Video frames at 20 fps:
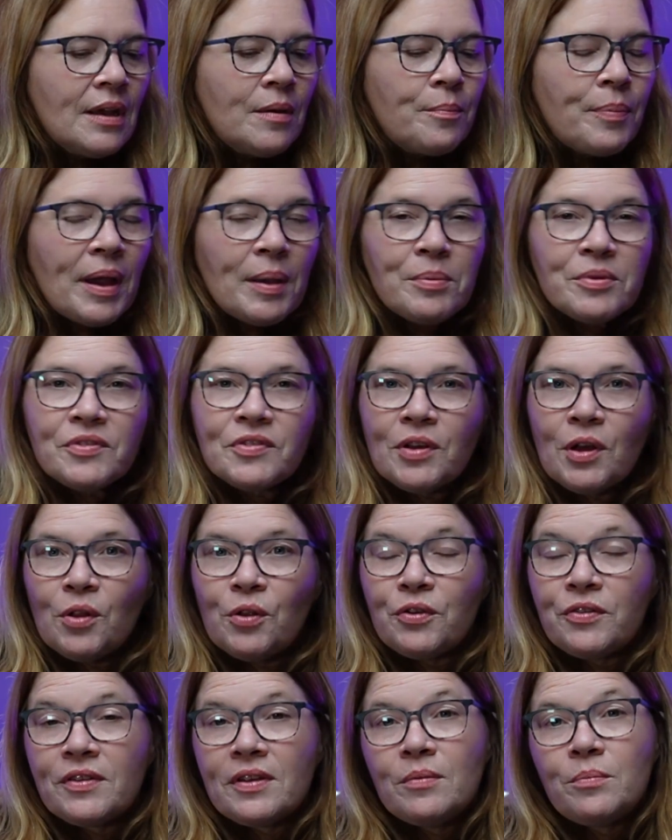Bible
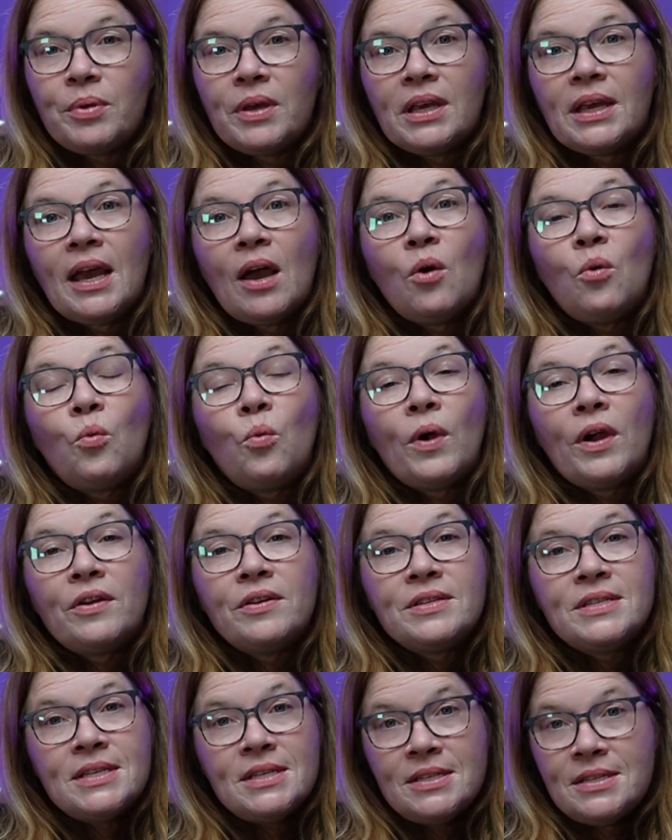scholars can pick out where
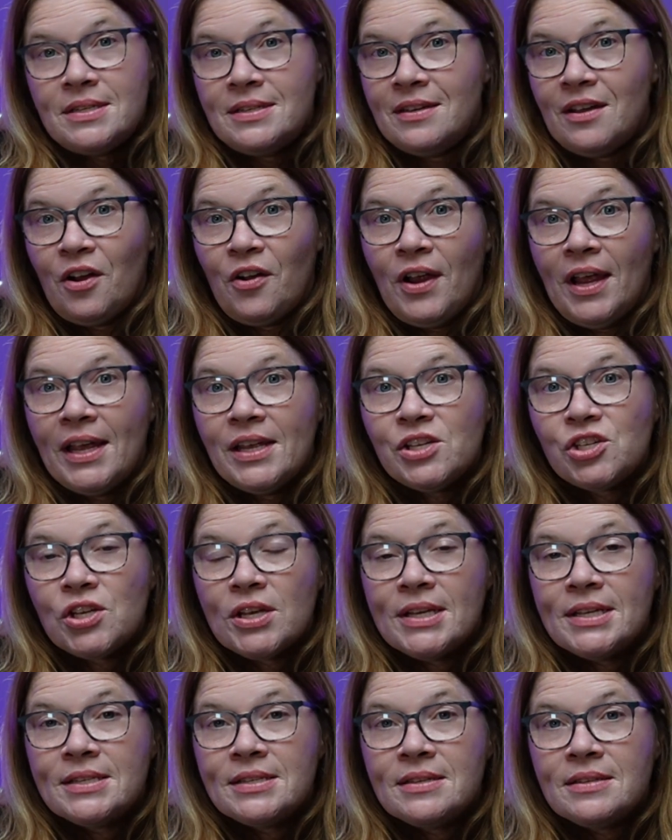DTRH
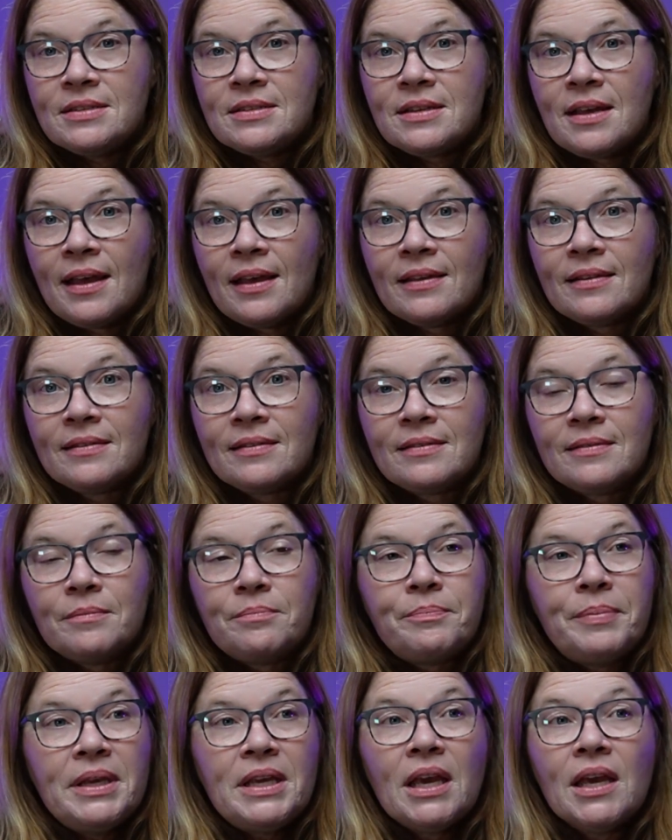is in text
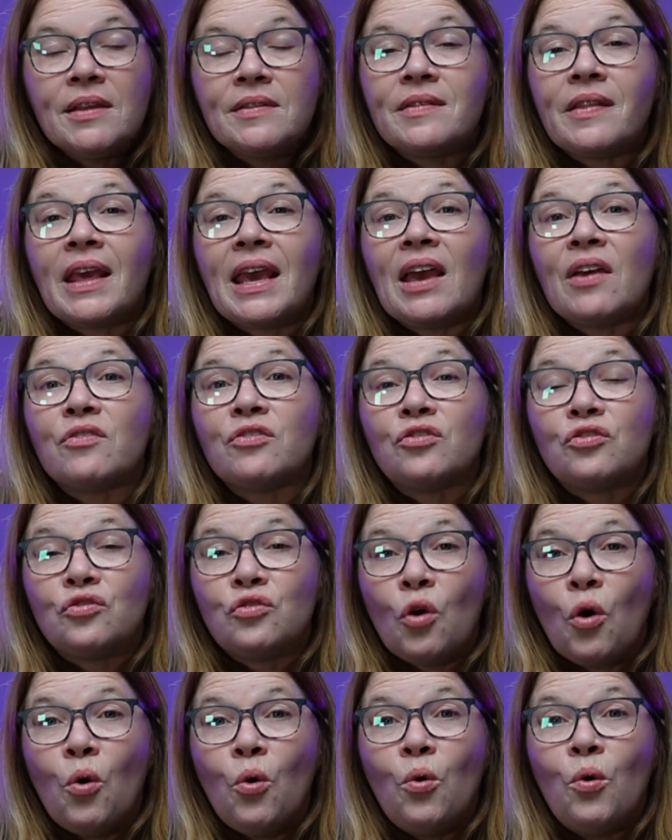because they have
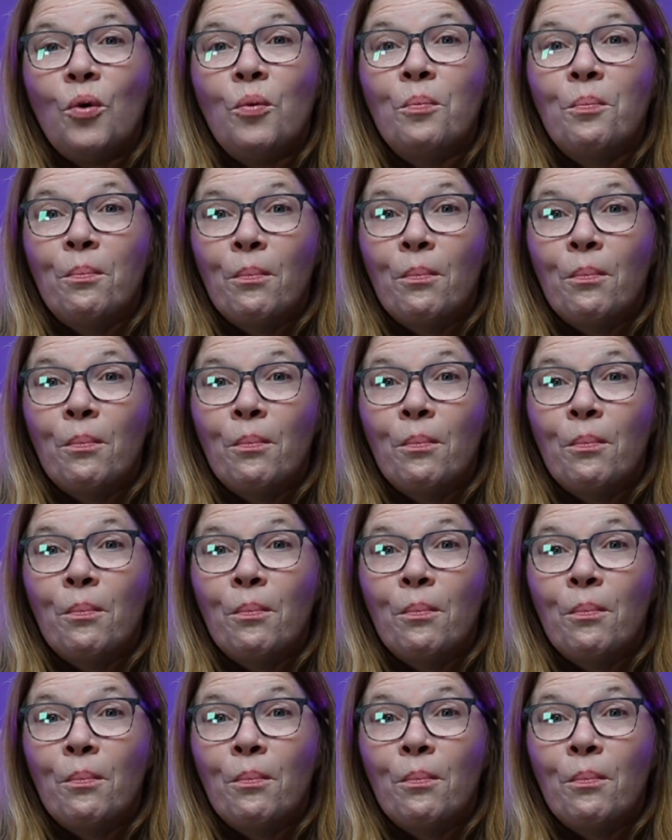so